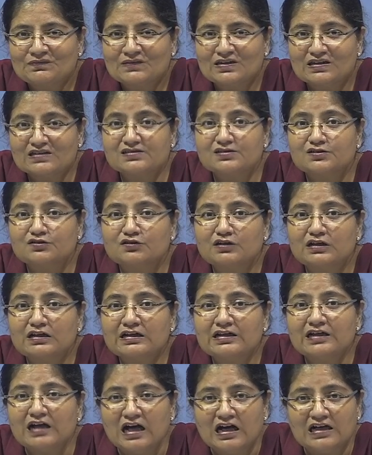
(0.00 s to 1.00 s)
Is it
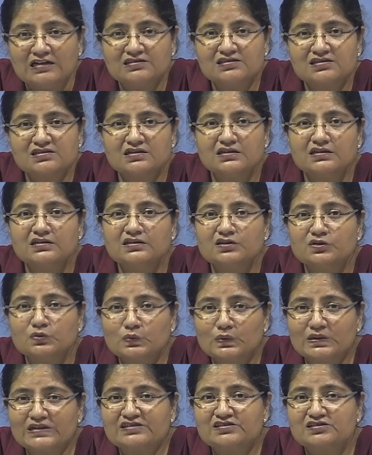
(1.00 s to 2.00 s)
really answering the
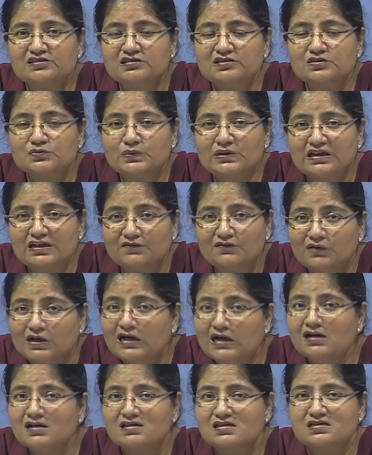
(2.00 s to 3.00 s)
questions we have
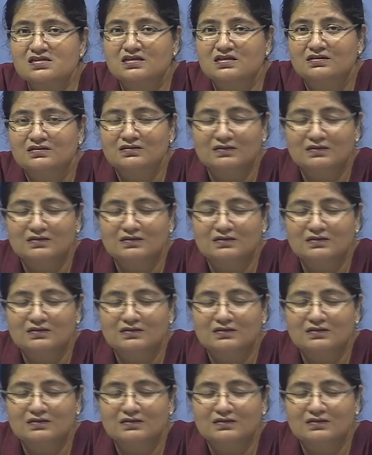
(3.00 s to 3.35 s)
asked?